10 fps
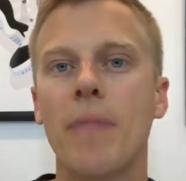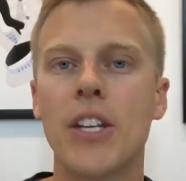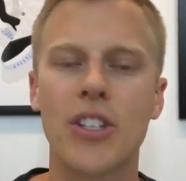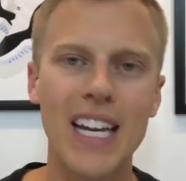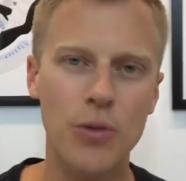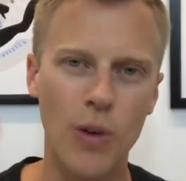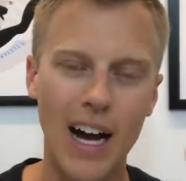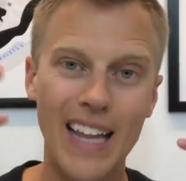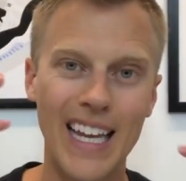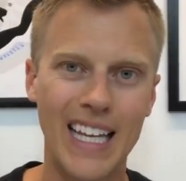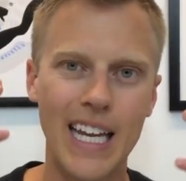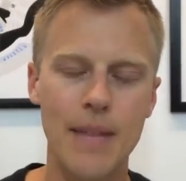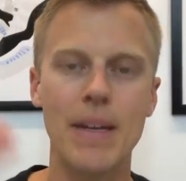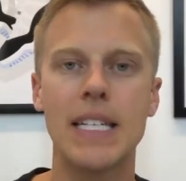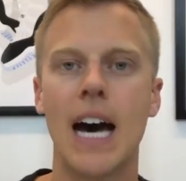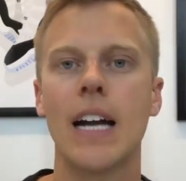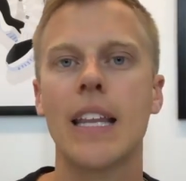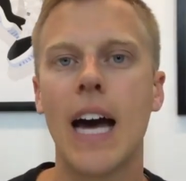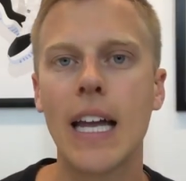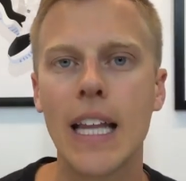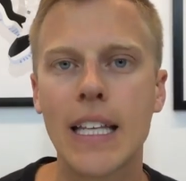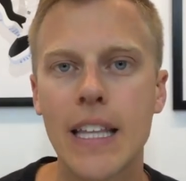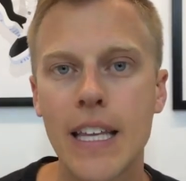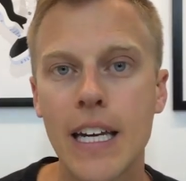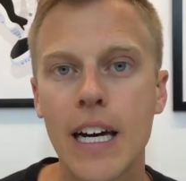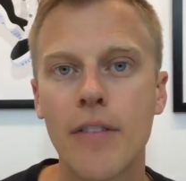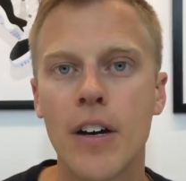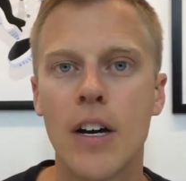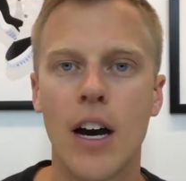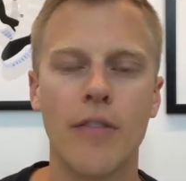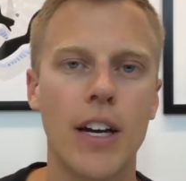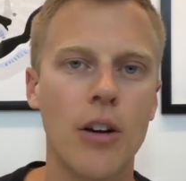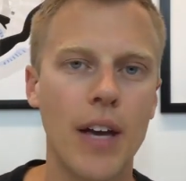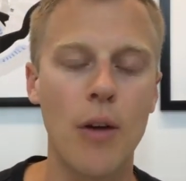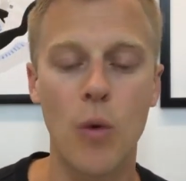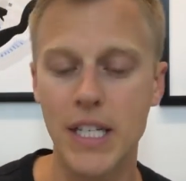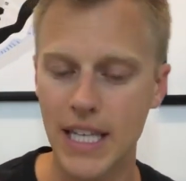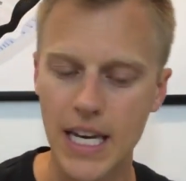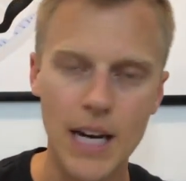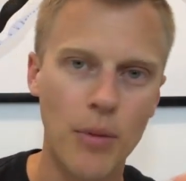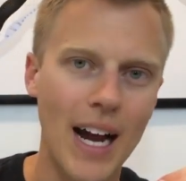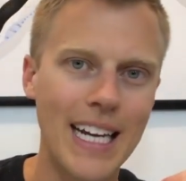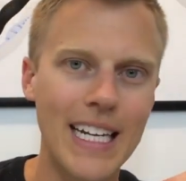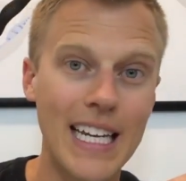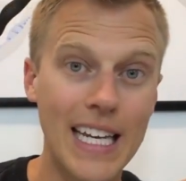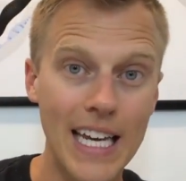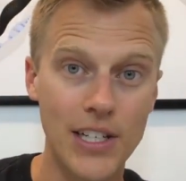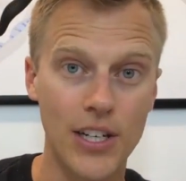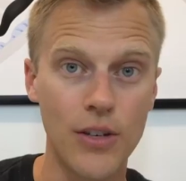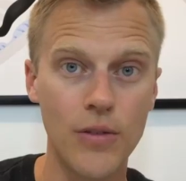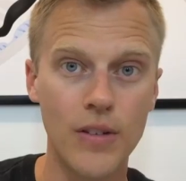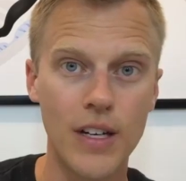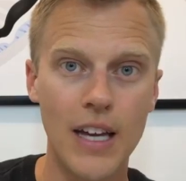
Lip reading: And so that's what kind of the mentality that I like to think of okay, what's that number I need to get to?